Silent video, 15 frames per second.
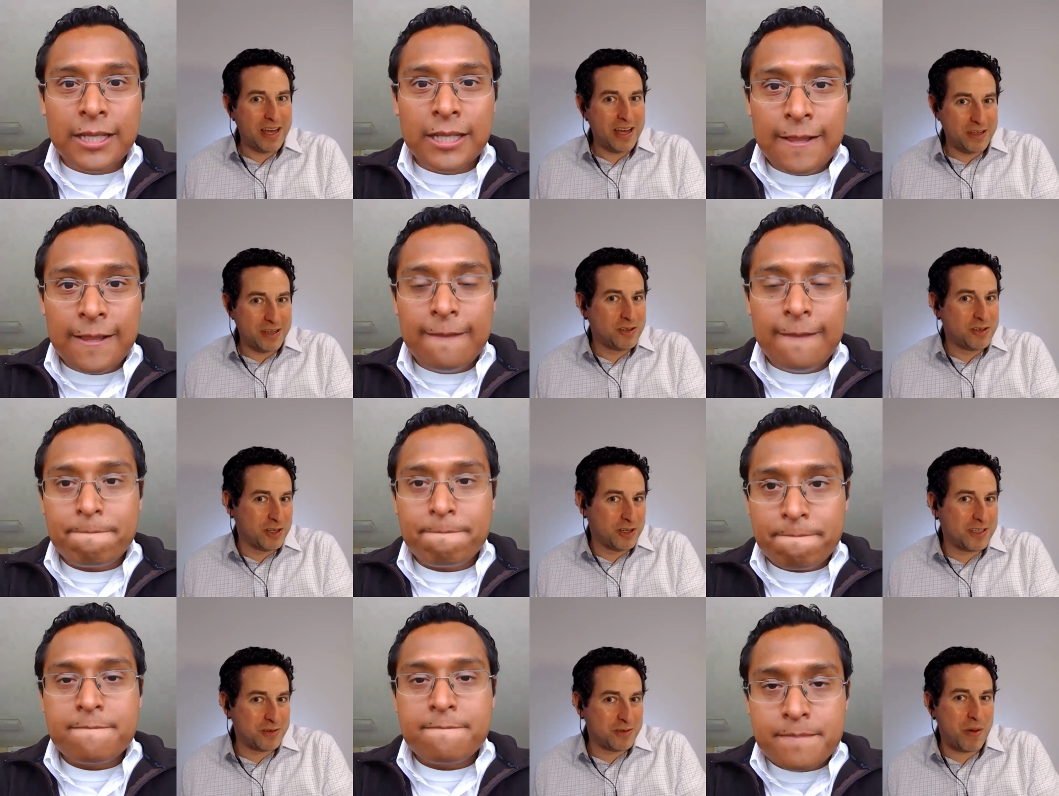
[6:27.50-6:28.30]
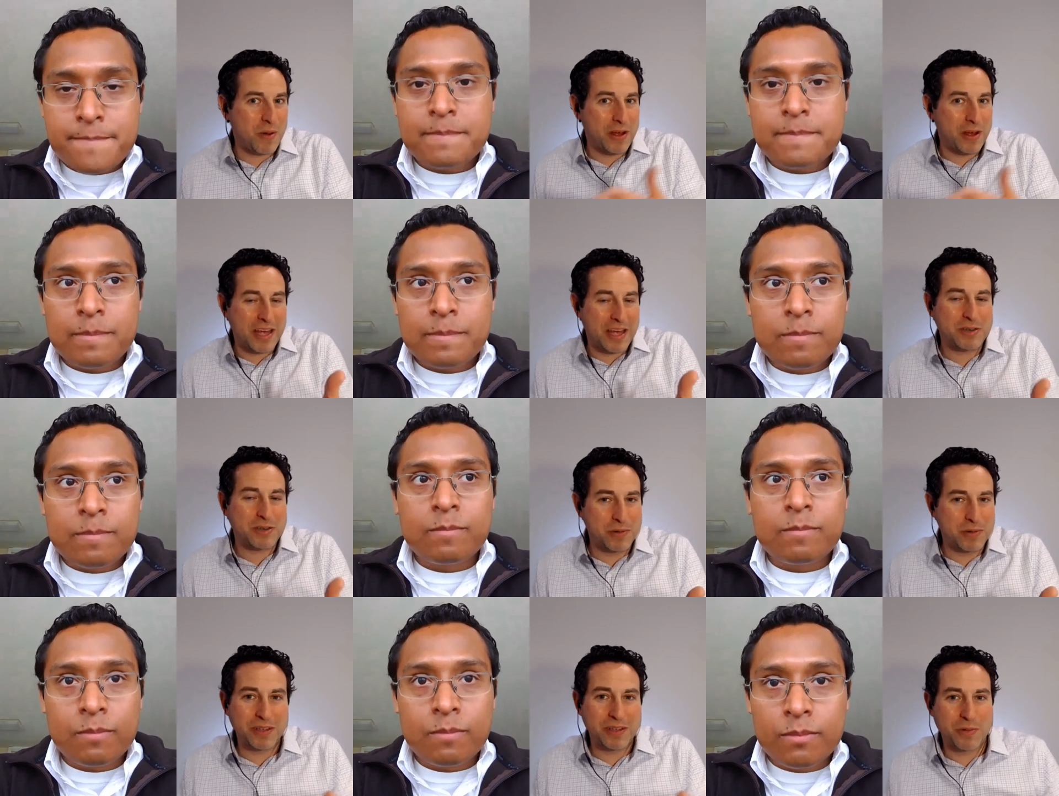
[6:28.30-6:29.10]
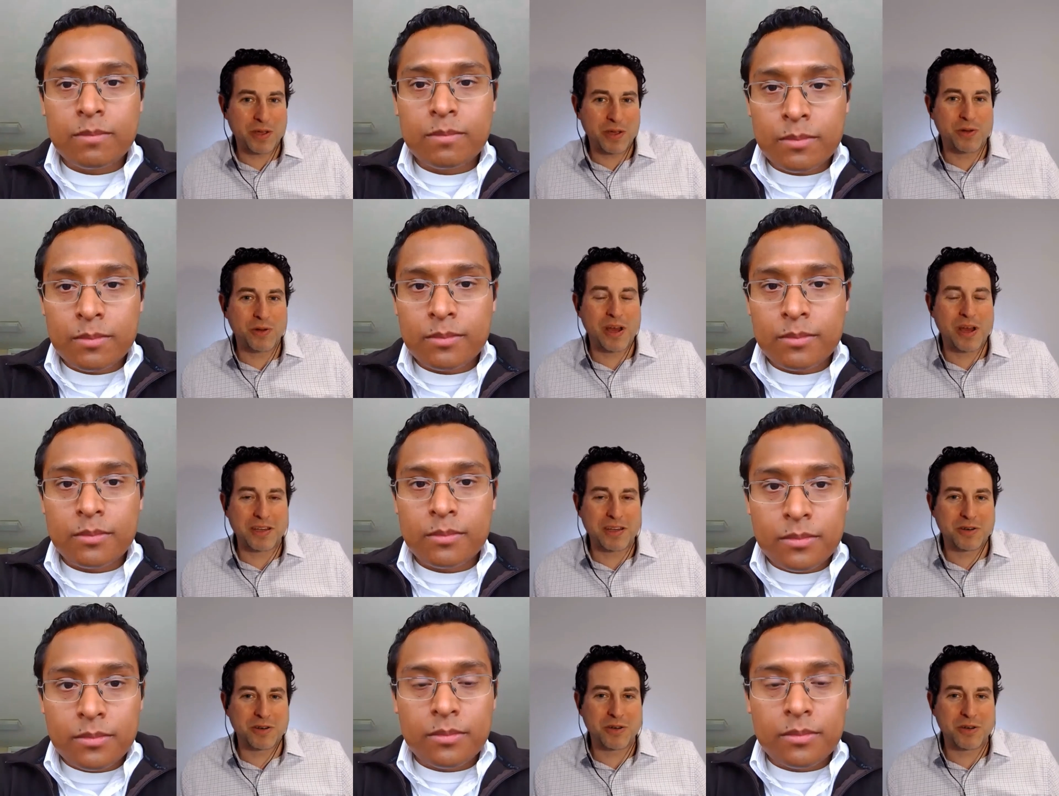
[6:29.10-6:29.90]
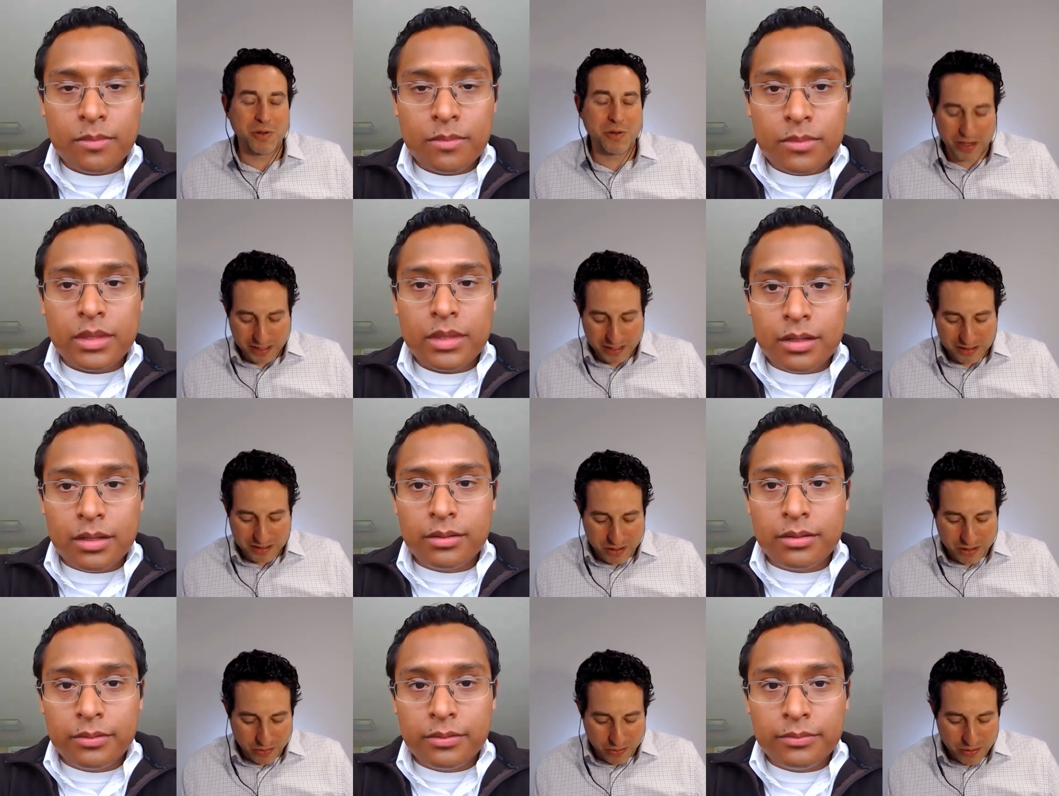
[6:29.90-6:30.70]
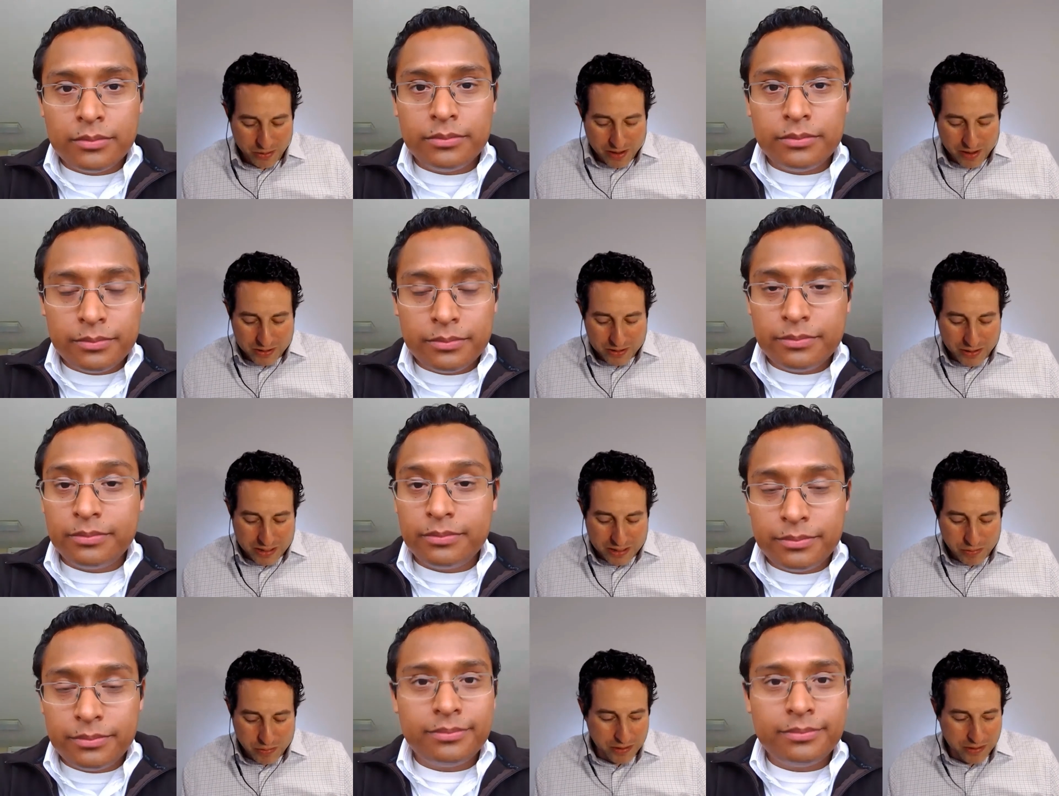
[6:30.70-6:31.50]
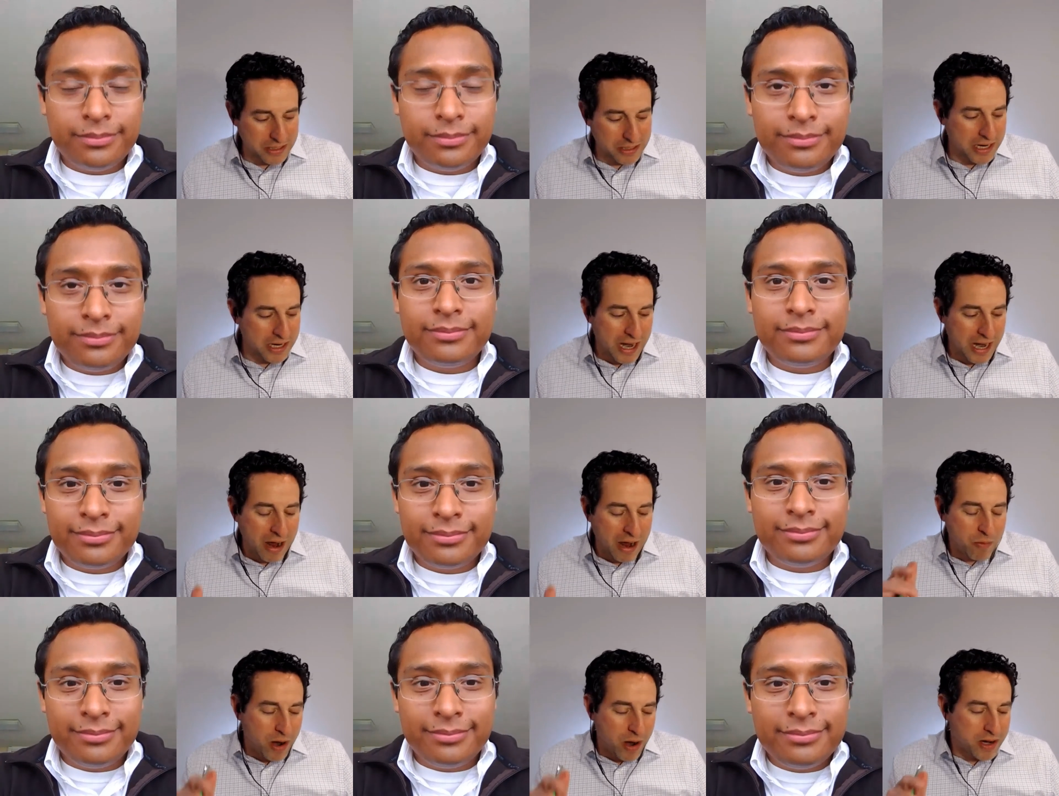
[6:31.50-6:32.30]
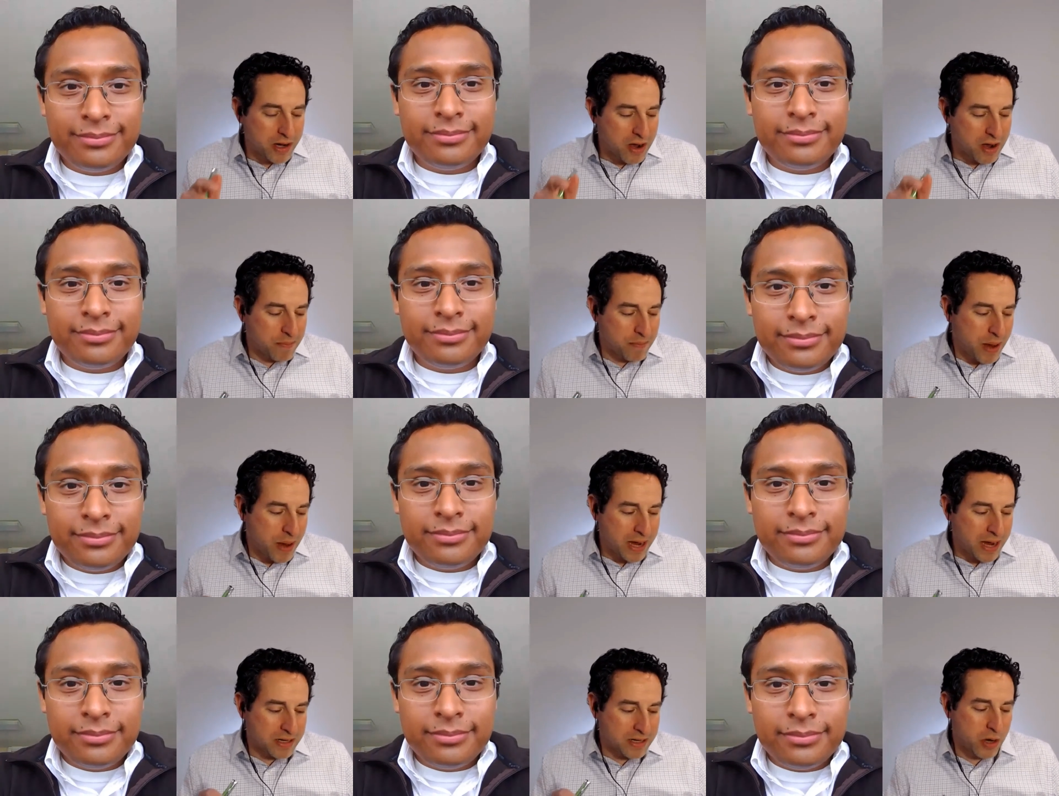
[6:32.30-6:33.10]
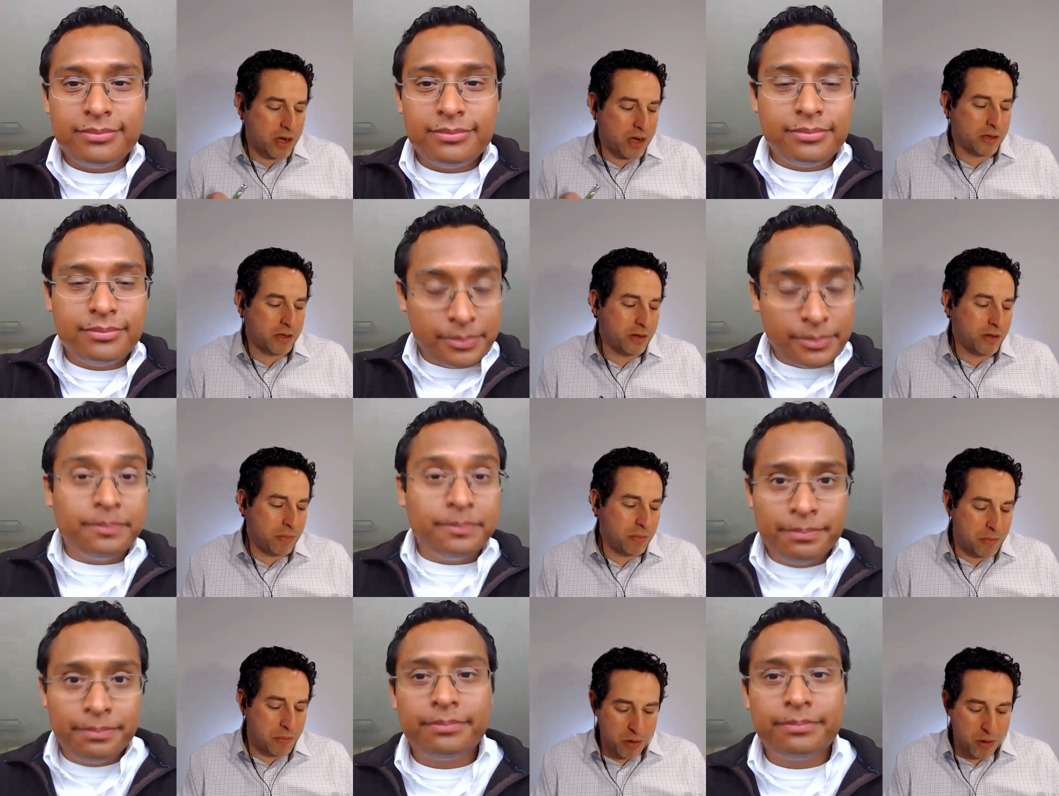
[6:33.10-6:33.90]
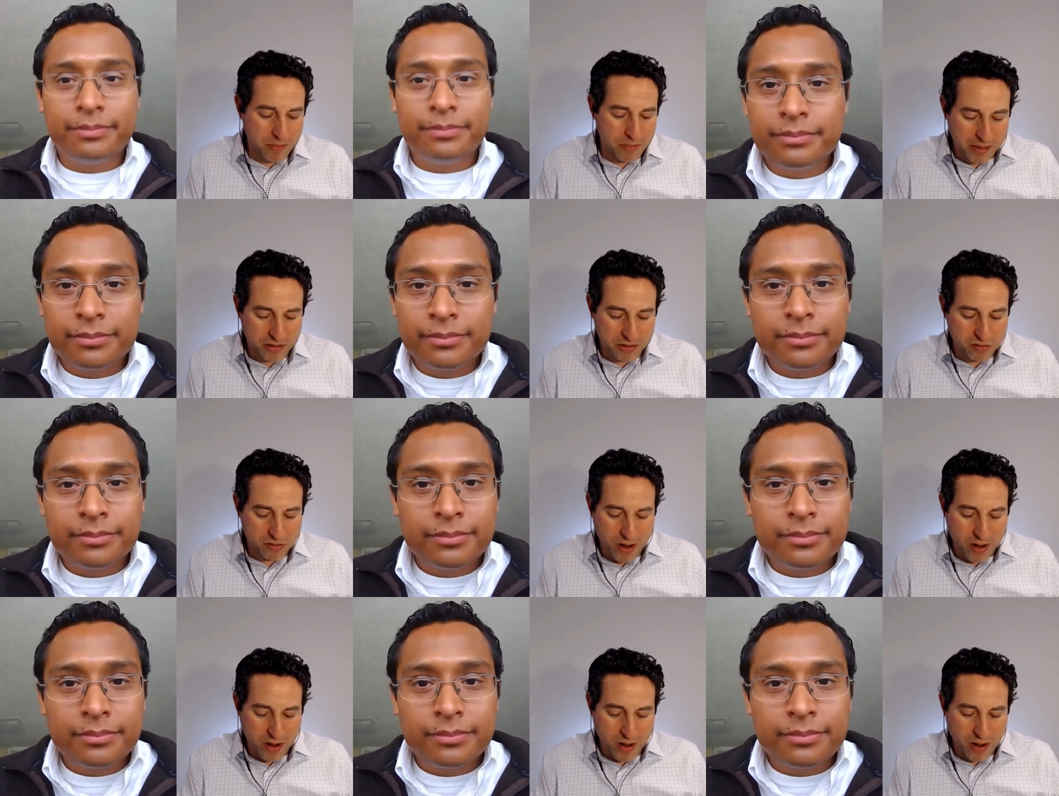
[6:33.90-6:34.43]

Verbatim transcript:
Speaker 1: eh, just as well and that's really what you guys are doing and so so that's really neat i want to come back and talk a little bit more about the